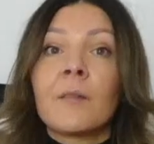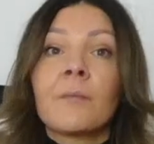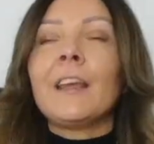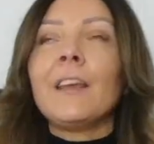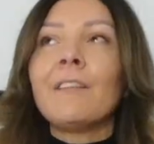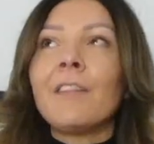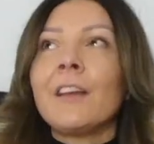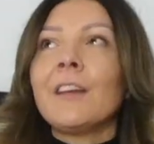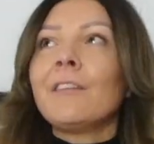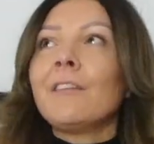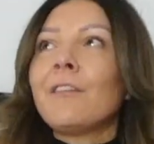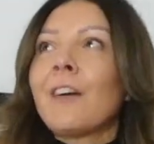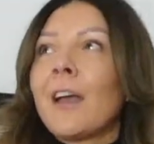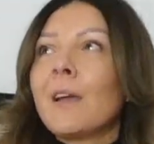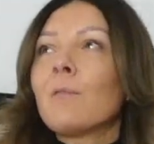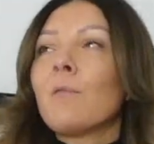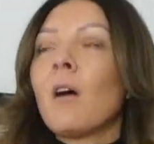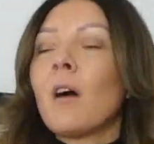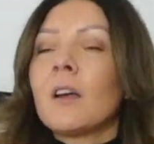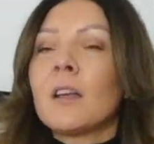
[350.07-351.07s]
Even if
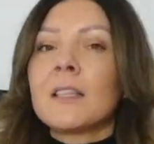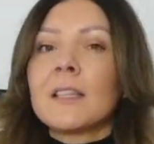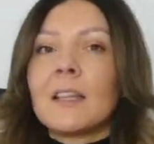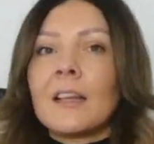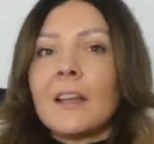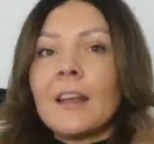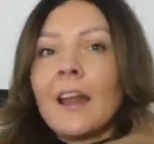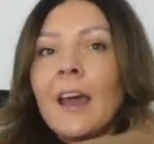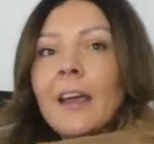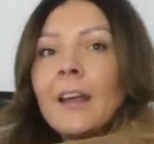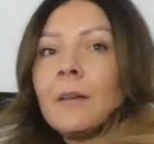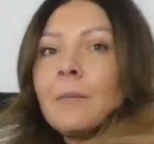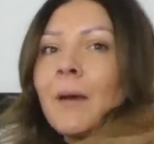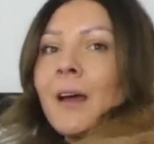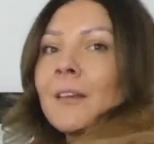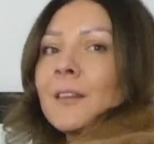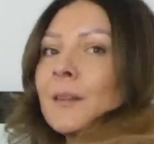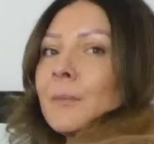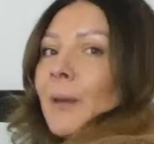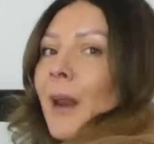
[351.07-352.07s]
I was nine
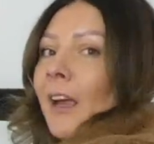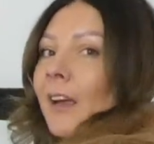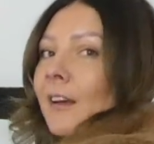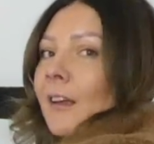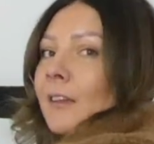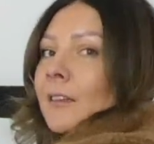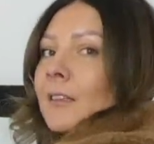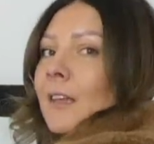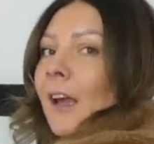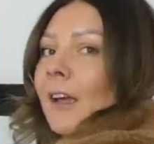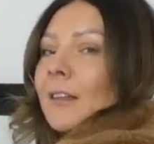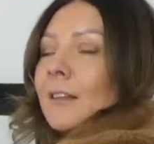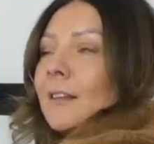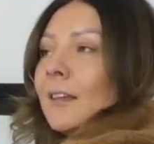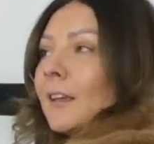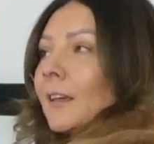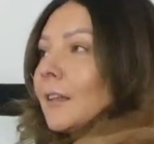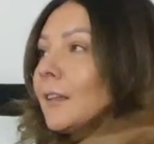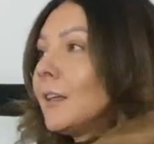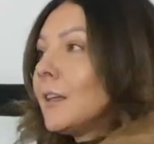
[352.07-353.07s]
months pregnant, I
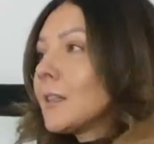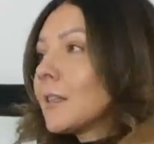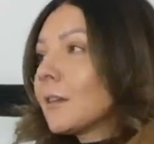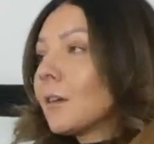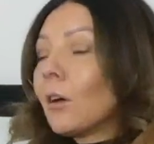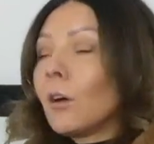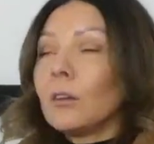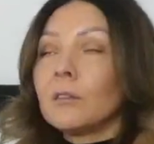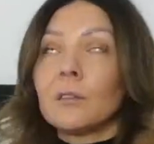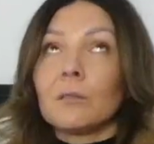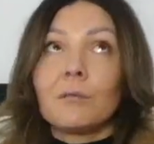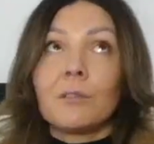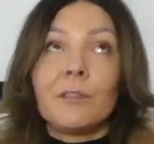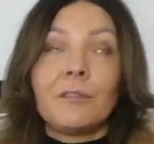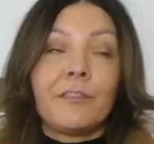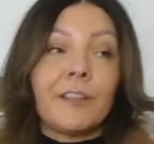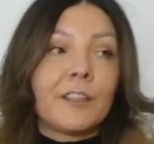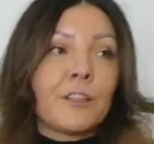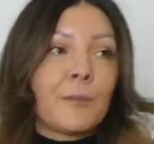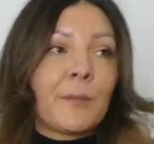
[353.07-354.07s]
think this coat would
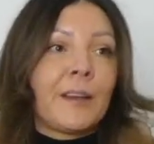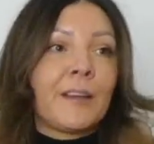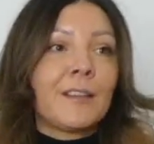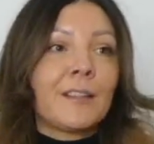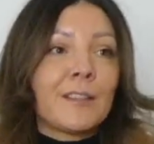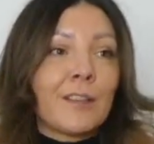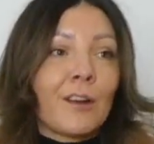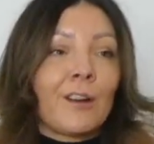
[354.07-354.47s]
fit me, so